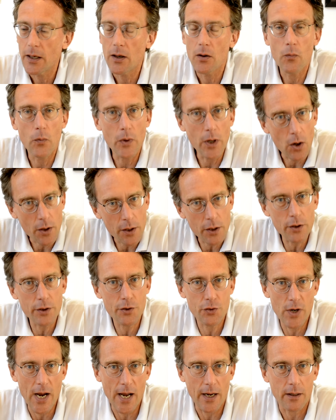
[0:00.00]
we're on a good
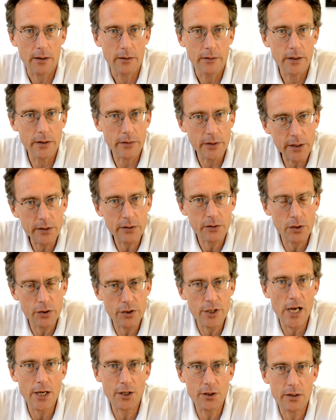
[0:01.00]
track. These
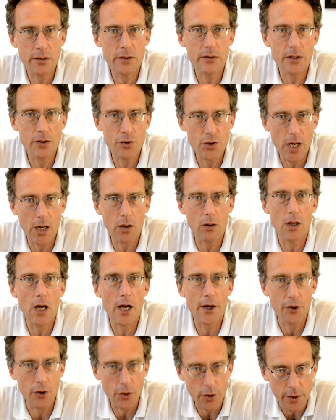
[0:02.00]
suggestions in general
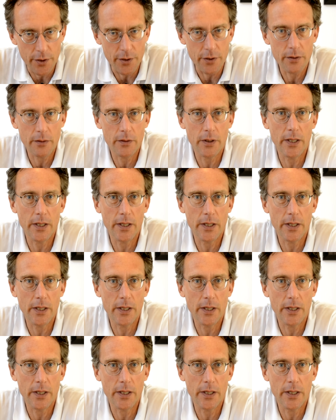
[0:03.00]
are good.